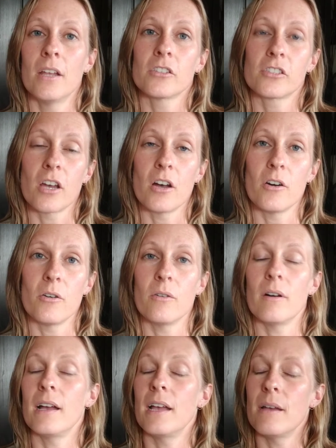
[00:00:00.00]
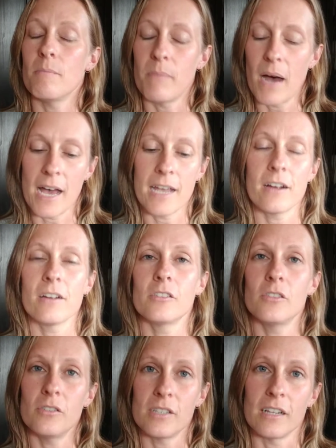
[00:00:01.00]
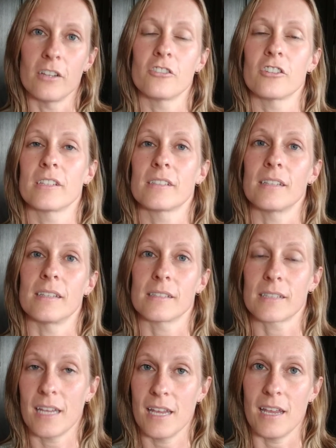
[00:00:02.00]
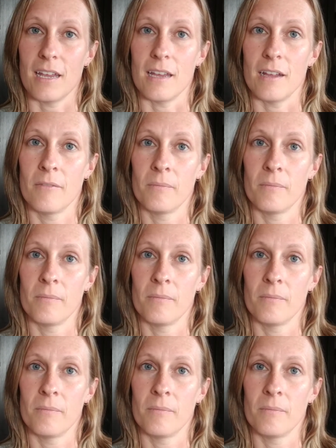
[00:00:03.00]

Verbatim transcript: So, buyer due diligence is key.